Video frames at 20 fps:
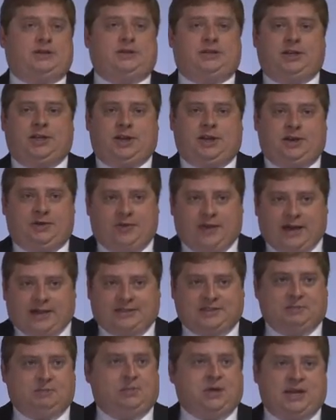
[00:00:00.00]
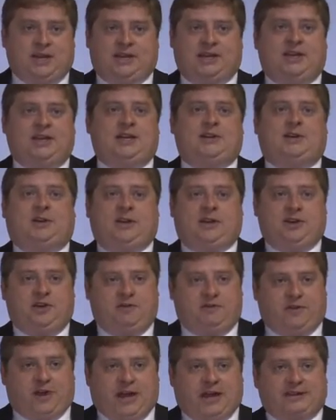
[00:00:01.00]
That's a big deal, and
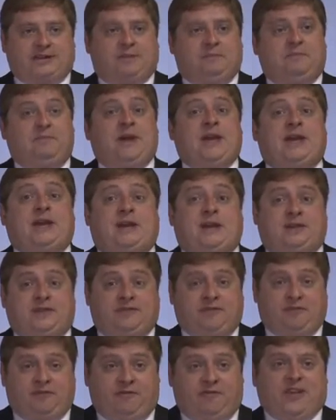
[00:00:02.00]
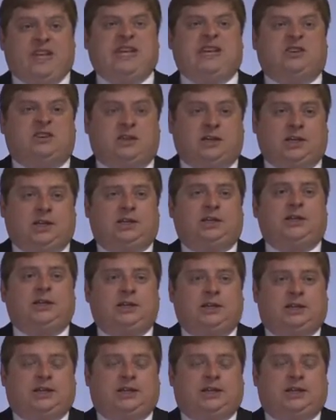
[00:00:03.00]
you've got to make it feel